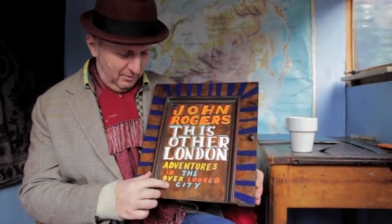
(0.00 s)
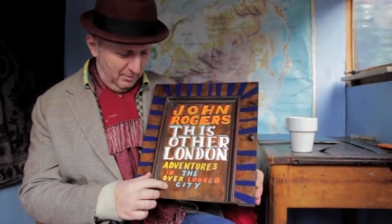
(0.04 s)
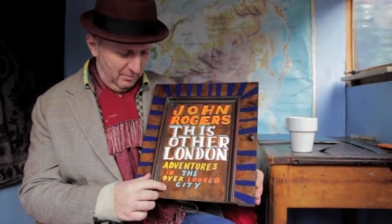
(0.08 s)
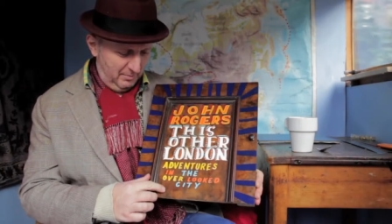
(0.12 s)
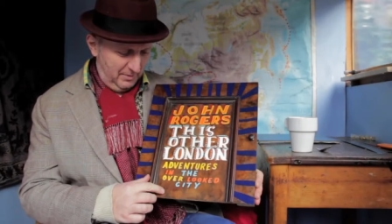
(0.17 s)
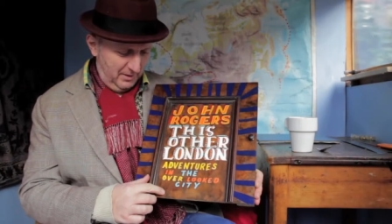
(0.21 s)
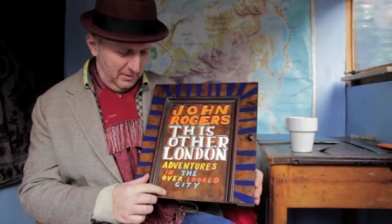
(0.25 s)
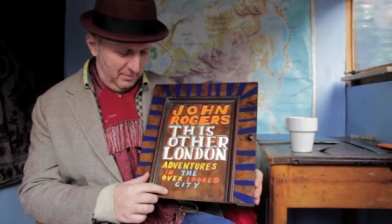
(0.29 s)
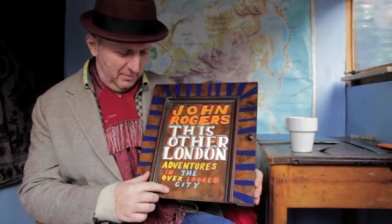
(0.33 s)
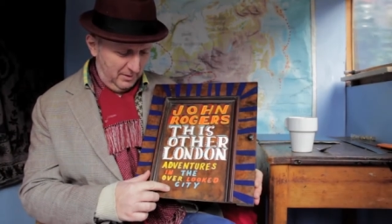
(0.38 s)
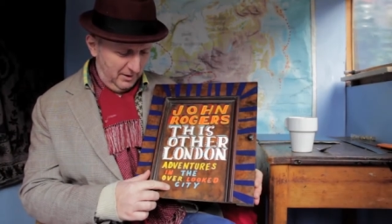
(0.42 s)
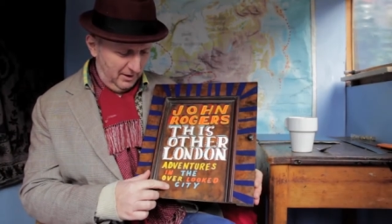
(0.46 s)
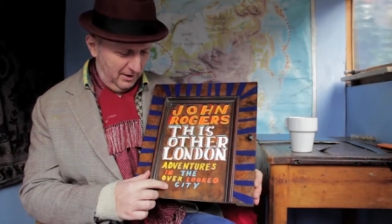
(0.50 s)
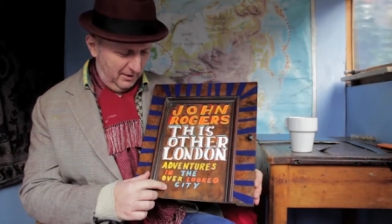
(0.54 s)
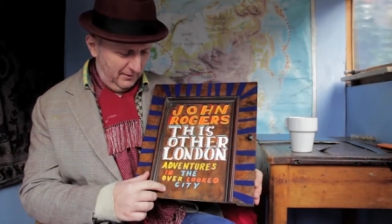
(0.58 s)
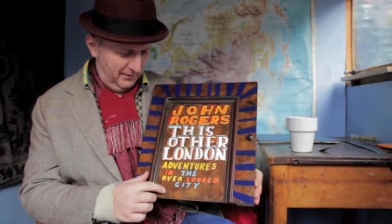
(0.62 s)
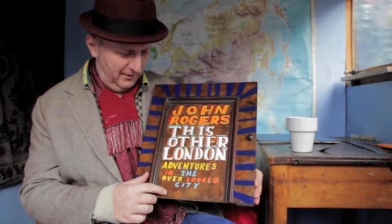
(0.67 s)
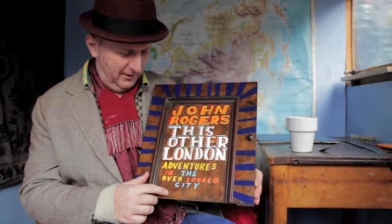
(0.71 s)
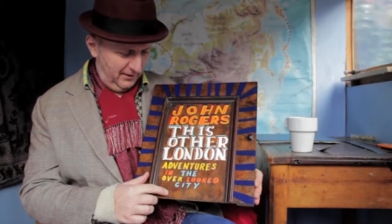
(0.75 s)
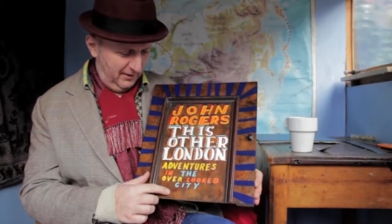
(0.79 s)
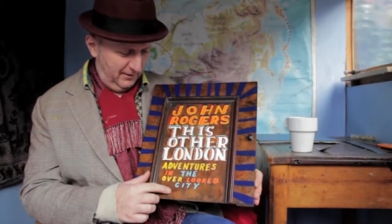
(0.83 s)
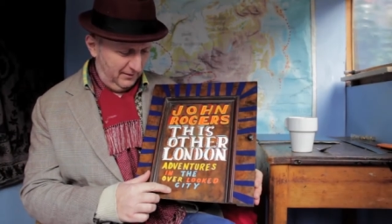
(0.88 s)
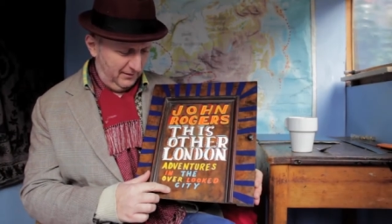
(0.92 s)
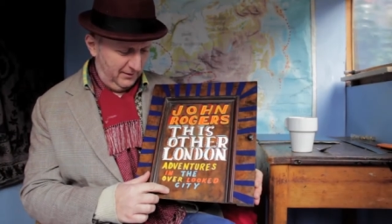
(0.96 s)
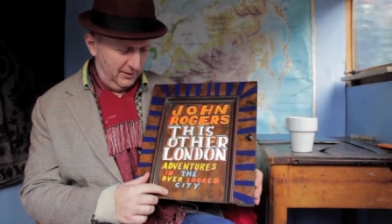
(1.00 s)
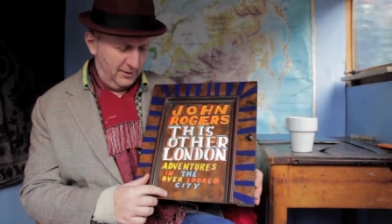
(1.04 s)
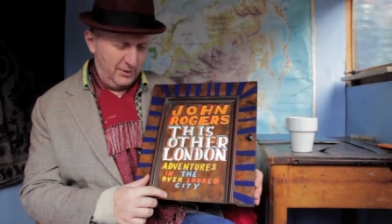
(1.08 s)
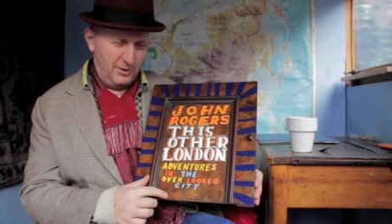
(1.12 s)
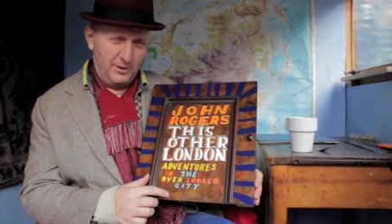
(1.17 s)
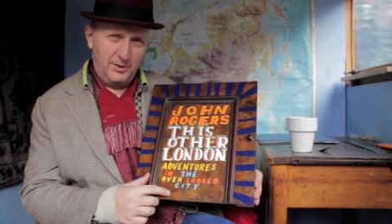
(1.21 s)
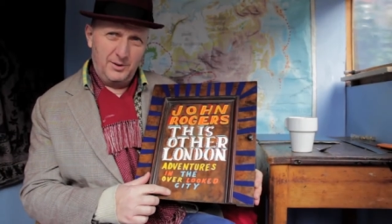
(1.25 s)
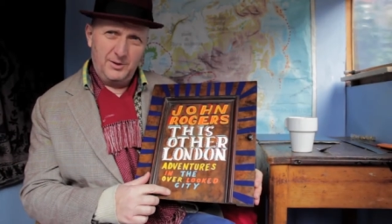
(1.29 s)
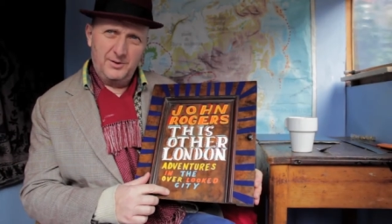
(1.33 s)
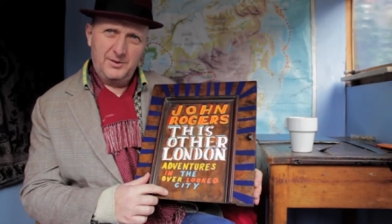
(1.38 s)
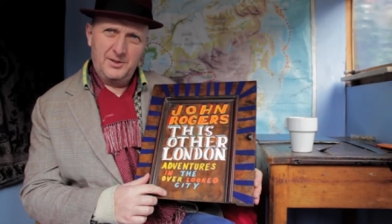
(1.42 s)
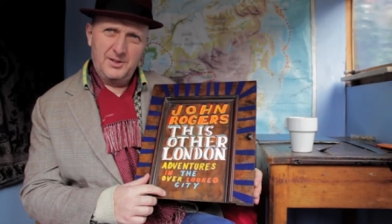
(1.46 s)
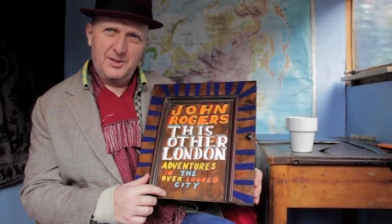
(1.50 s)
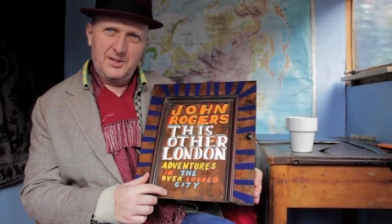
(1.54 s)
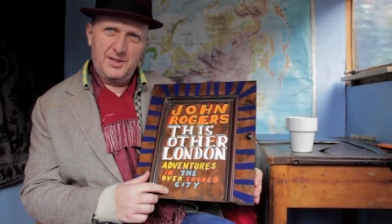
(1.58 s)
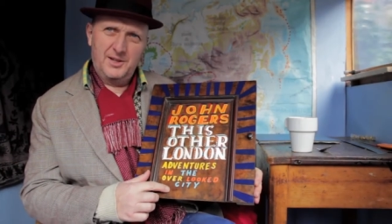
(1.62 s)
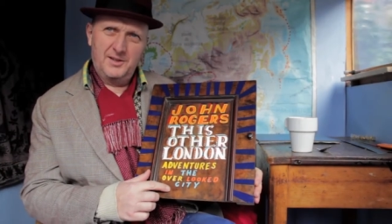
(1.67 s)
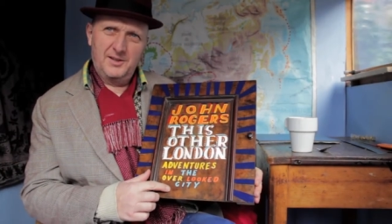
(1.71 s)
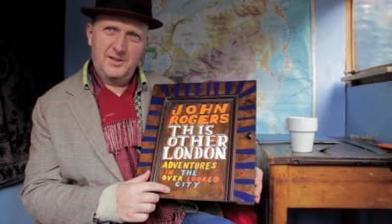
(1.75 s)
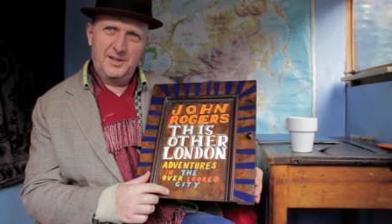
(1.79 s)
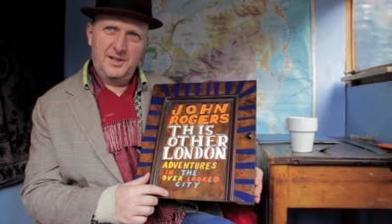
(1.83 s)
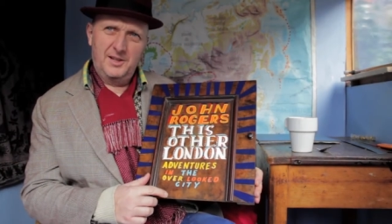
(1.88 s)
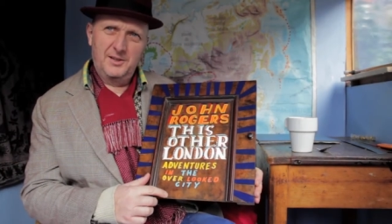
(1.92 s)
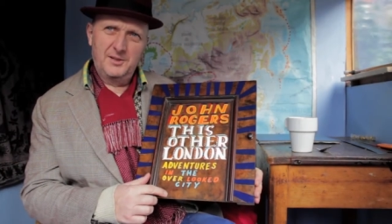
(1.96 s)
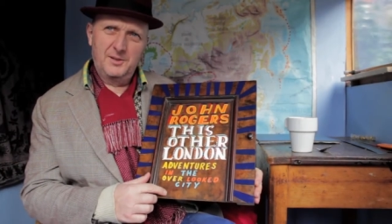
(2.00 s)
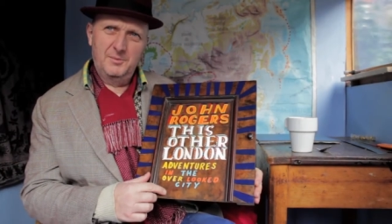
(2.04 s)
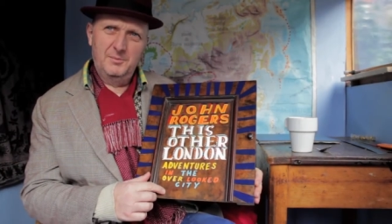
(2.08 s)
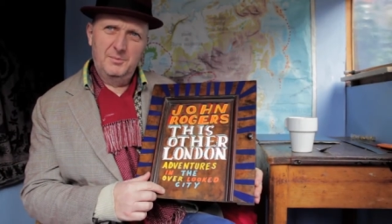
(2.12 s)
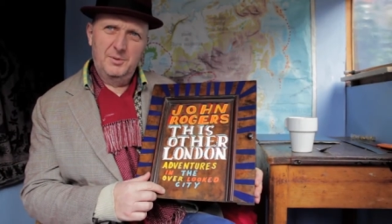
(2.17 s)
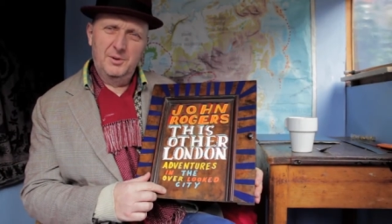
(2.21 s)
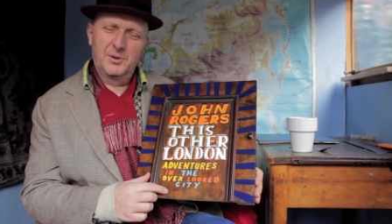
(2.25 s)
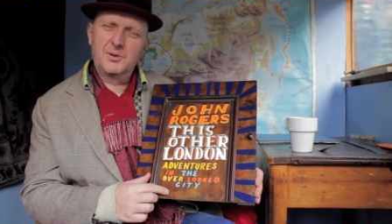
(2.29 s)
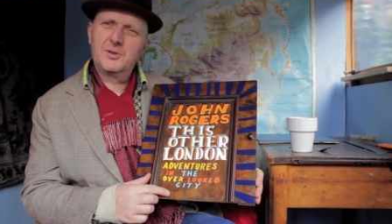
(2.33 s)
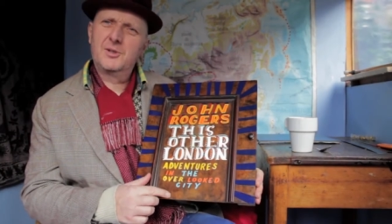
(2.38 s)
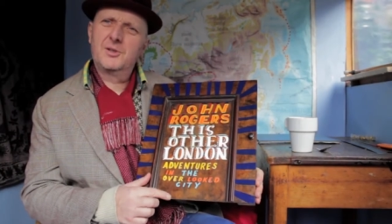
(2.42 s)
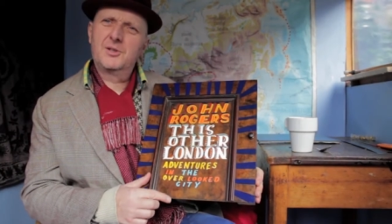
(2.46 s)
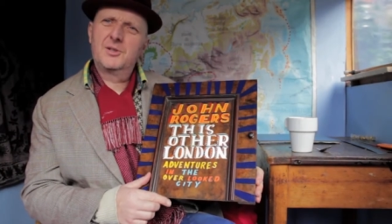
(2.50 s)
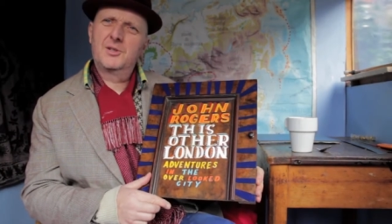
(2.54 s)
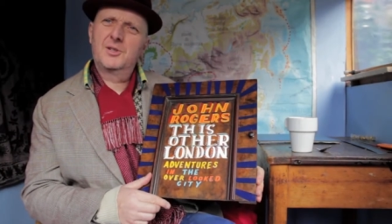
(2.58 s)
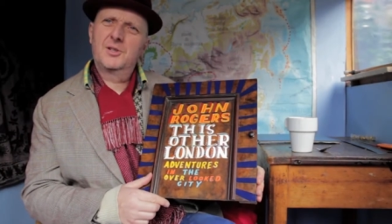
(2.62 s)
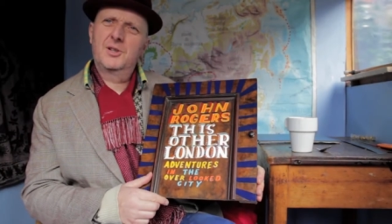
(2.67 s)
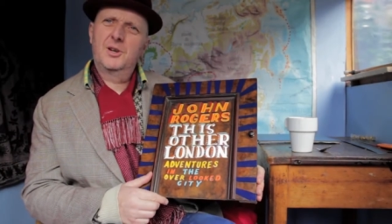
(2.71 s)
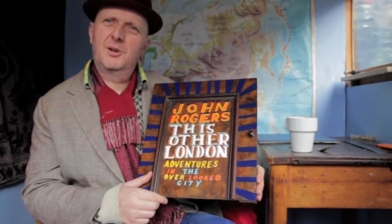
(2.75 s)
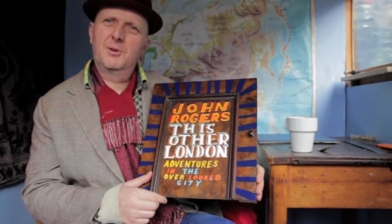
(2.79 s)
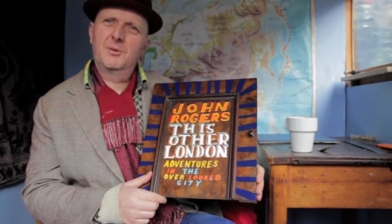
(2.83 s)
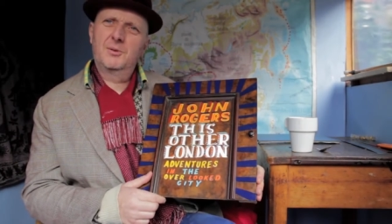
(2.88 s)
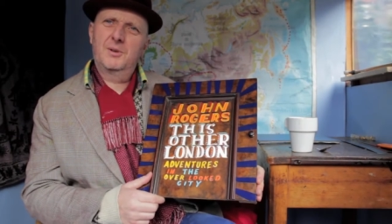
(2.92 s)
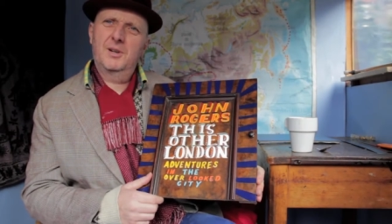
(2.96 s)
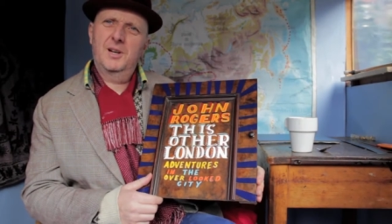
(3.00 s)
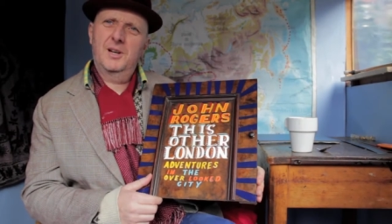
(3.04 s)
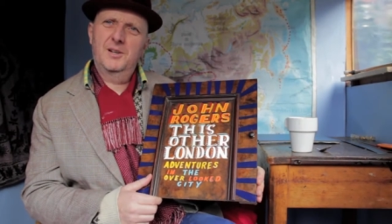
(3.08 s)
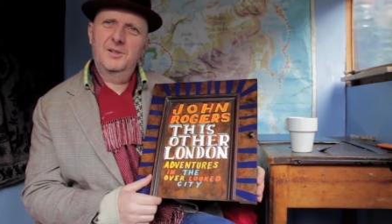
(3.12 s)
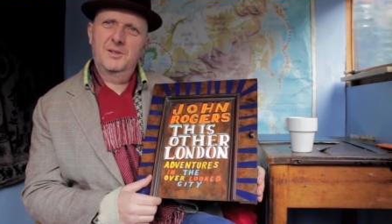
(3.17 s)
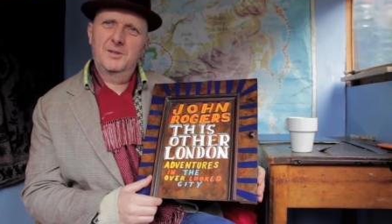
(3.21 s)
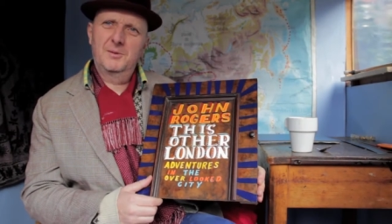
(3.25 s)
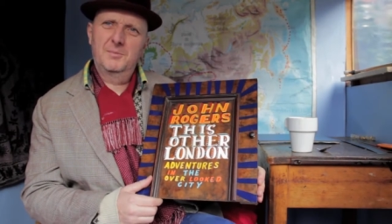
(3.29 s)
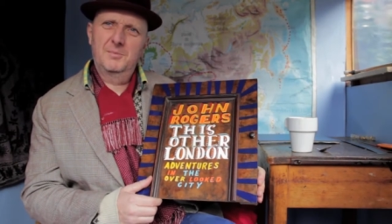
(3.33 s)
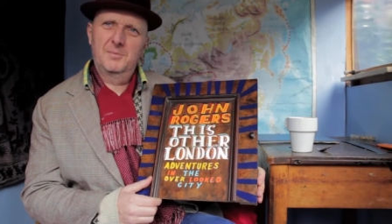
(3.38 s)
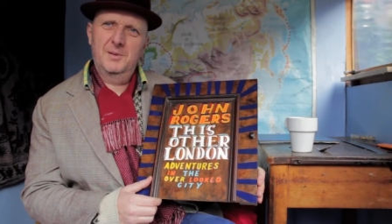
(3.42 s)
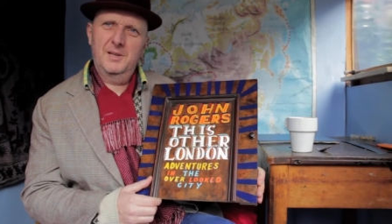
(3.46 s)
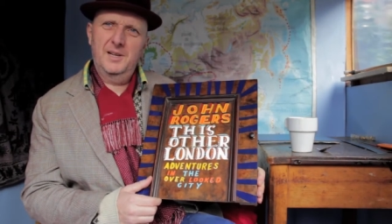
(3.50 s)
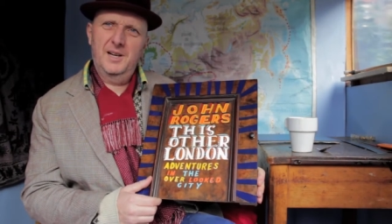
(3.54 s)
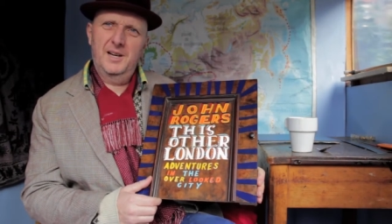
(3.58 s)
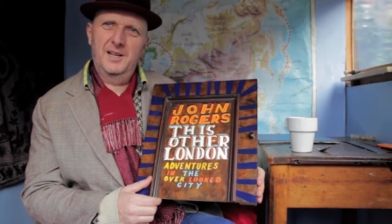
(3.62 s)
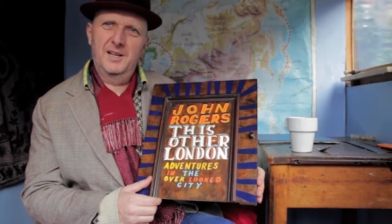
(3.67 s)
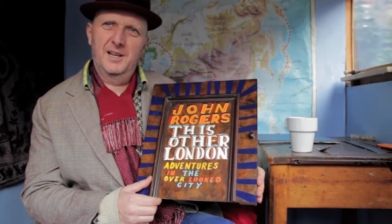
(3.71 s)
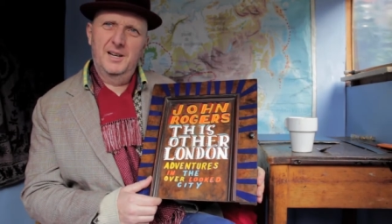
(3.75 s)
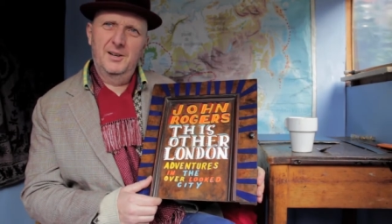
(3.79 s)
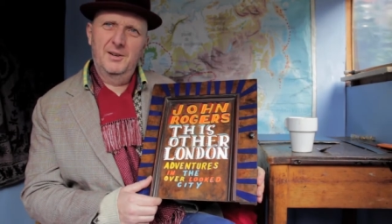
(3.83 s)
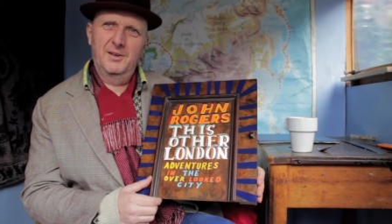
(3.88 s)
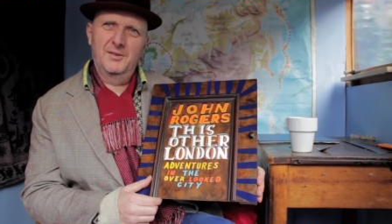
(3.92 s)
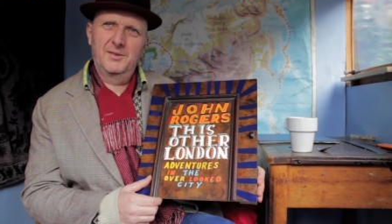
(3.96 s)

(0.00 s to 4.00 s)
would be perfect for your this other London book because it's an old London piano.